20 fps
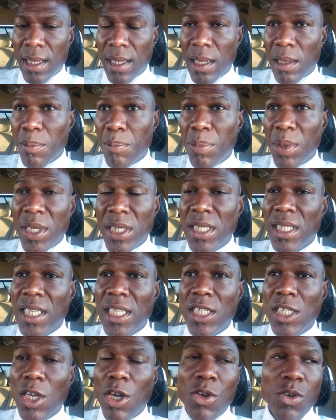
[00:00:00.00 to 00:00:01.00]
a
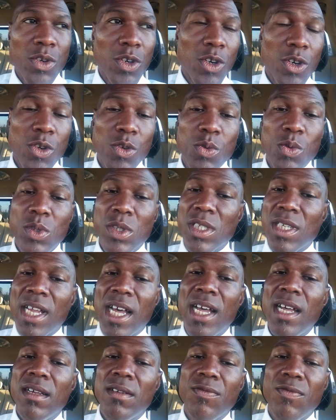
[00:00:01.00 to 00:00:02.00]
business owner who's
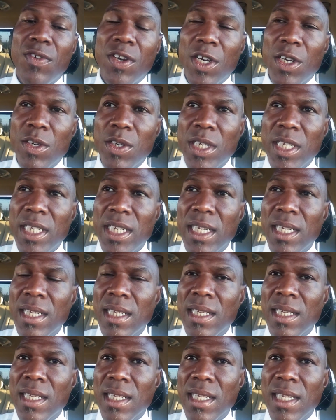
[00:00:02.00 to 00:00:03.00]
not very
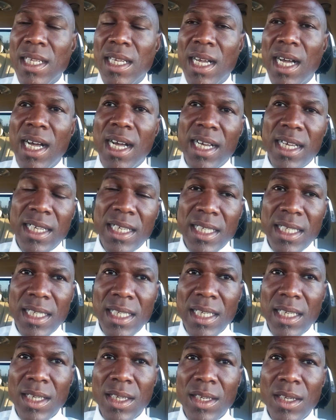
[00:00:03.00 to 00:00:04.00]

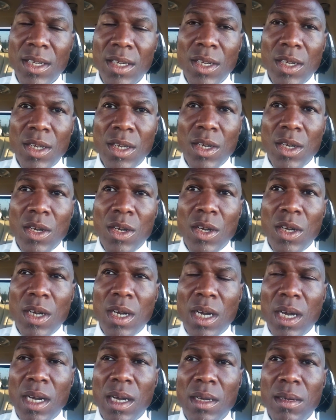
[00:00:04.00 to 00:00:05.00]
kind,
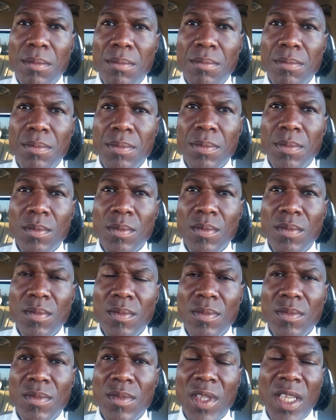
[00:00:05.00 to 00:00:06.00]
um,
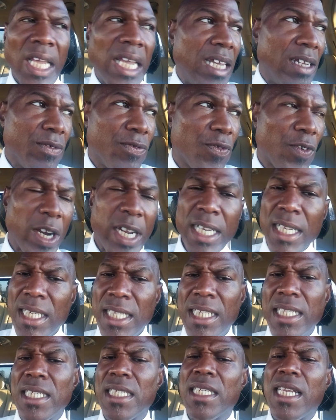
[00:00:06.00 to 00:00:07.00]
and
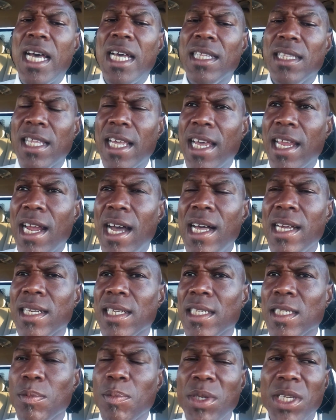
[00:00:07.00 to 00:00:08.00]
frankly is not that
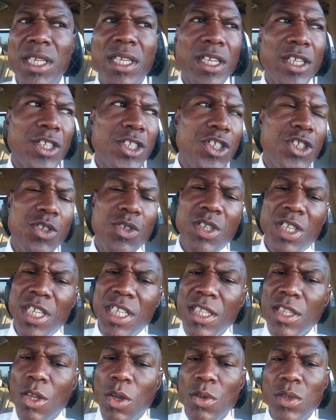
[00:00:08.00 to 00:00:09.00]
honest, because you
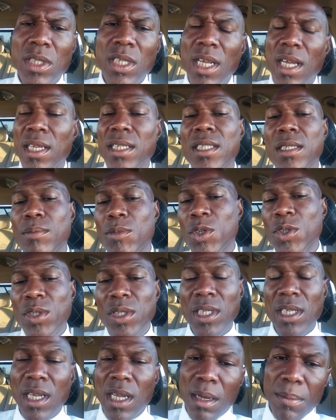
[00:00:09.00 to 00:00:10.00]
need those customers
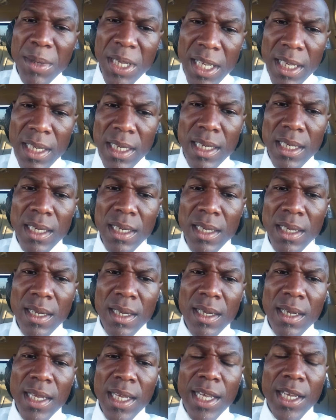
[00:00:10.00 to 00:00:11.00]
to come
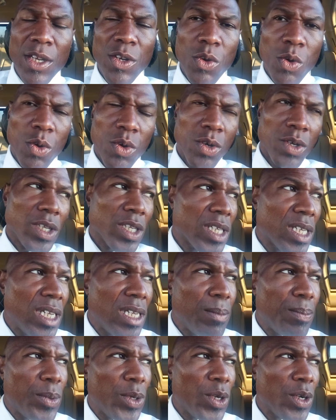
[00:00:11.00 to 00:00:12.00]
in order to
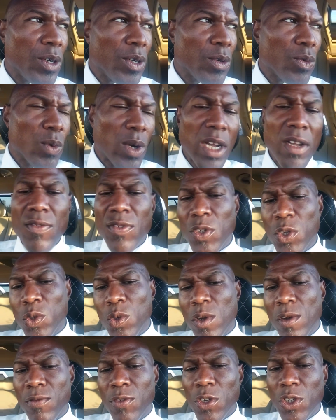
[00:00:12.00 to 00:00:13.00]
keep your
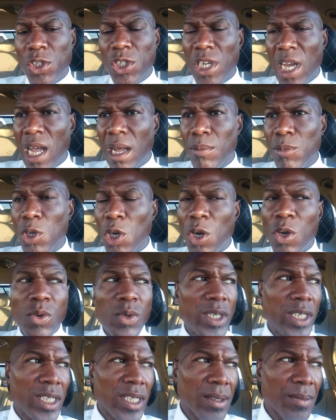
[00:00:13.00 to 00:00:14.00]
revenue of your shop
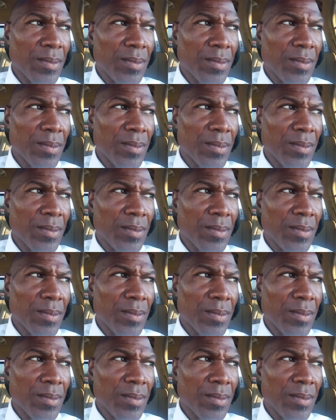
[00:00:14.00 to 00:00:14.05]
going.